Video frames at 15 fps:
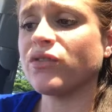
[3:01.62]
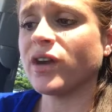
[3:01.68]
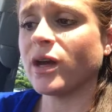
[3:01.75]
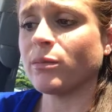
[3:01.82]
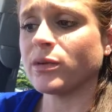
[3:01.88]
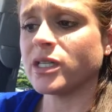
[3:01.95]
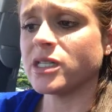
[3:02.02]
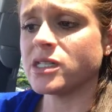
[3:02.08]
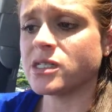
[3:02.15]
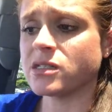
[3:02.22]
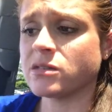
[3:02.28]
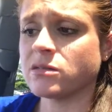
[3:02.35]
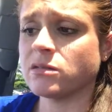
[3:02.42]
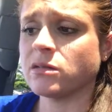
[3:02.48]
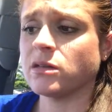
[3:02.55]
of families,
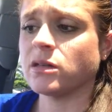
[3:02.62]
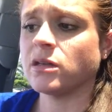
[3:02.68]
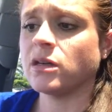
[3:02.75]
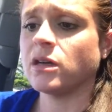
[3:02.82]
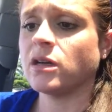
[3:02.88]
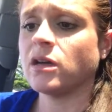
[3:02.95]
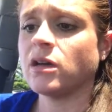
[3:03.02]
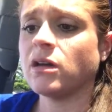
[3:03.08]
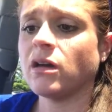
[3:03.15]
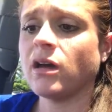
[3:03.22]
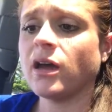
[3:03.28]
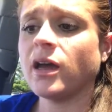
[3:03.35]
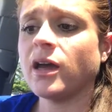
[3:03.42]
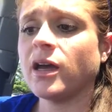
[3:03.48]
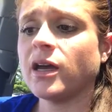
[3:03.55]

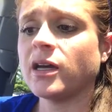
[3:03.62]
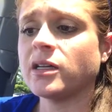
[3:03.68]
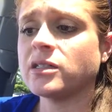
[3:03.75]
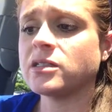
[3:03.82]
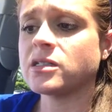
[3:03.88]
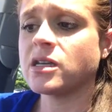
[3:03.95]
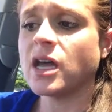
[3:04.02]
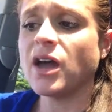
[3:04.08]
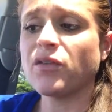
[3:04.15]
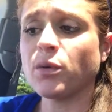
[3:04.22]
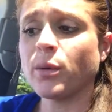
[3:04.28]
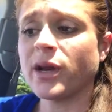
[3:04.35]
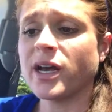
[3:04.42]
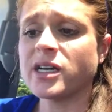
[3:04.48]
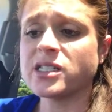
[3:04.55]
and
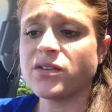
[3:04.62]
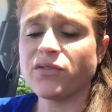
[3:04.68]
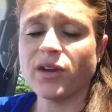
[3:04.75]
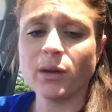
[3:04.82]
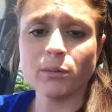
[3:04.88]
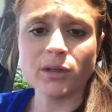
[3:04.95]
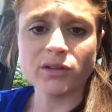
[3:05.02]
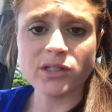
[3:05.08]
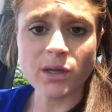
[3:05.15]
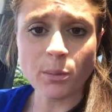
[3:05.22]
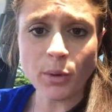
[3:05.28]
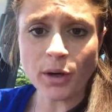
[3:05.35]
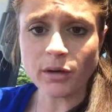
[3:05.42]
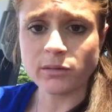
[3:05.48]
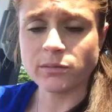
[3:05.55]
everyone has a family
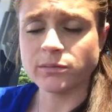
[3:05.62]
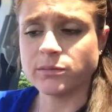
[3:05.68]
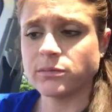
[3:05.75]
somewhere.